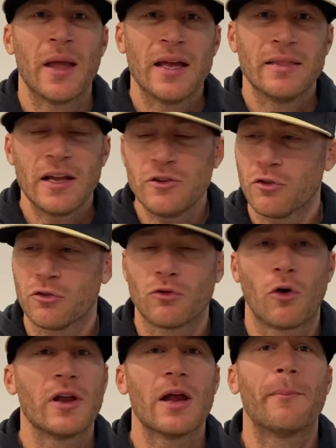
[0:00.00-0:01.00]
They just
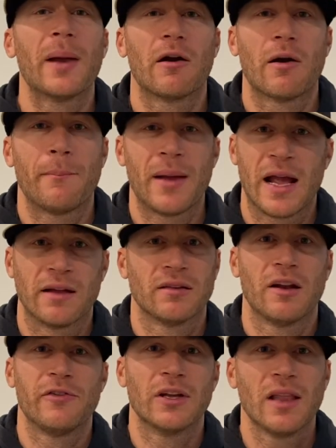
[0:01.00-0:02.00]
throw you a pair of pants, and
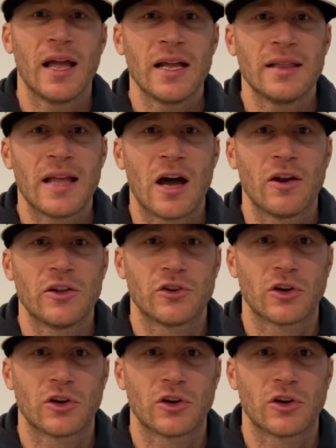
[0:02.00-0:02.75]
if you like it down at your